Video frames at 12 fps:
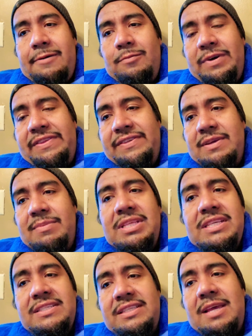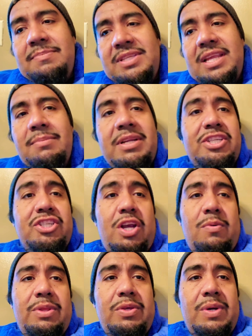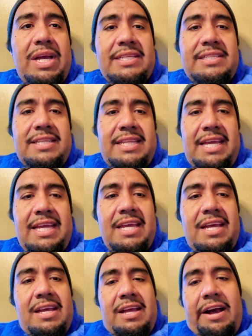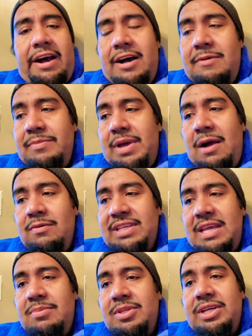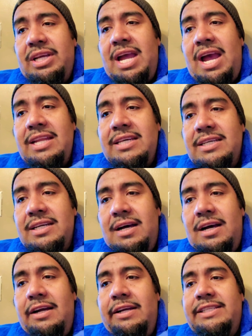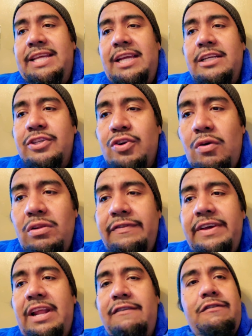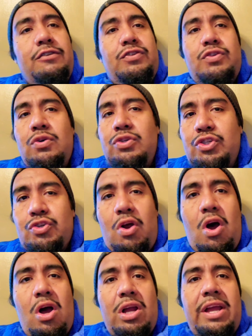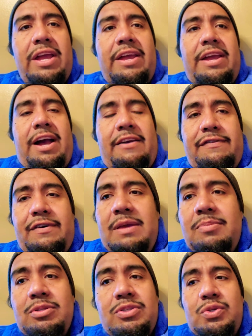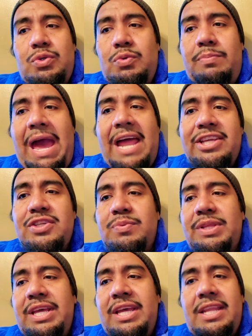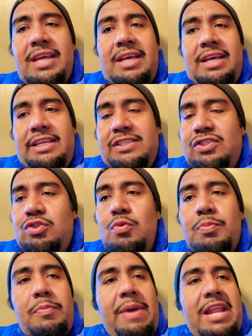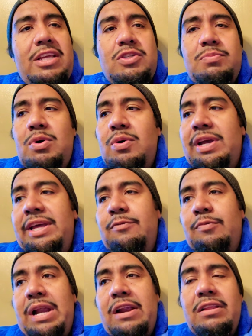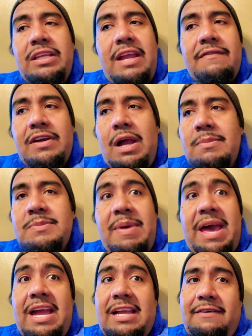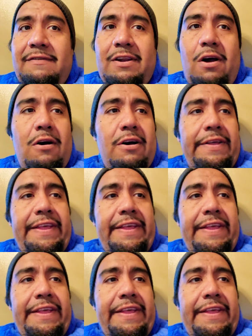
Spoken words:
with some of these tips that I'm going to share with you guys today, I was able to kind of take control of it. I feel so strong. I feel able to manage with it. It's super manageable. It rarely ever comes back, if at all.